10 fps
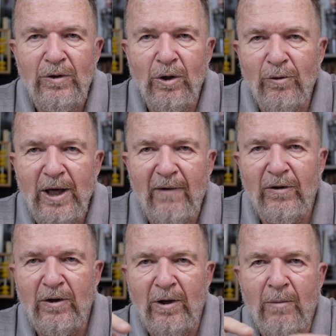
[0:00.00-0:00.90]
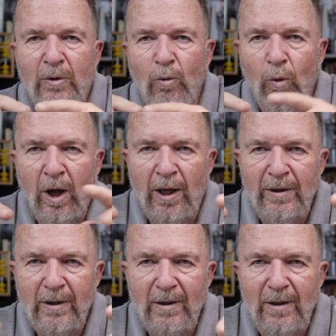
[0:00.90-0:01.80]
you don't have the number
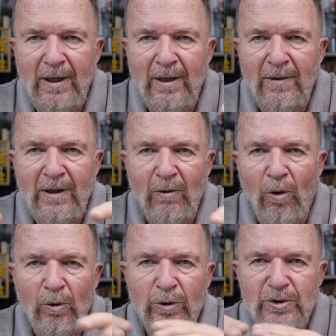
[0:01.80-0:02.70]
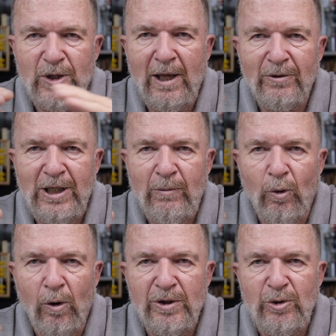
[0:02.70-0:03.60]
1 in the older style
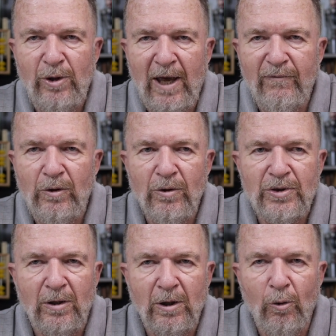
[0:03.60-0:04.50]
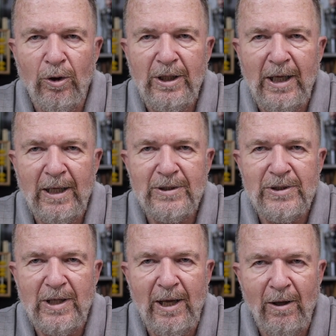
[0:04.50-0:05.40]
keyboards, you have to use a
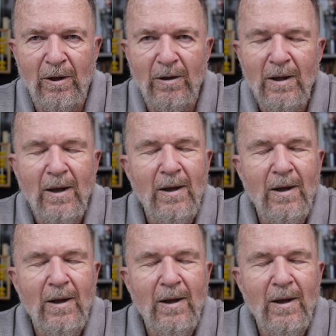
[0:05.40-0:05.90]
lowercase l.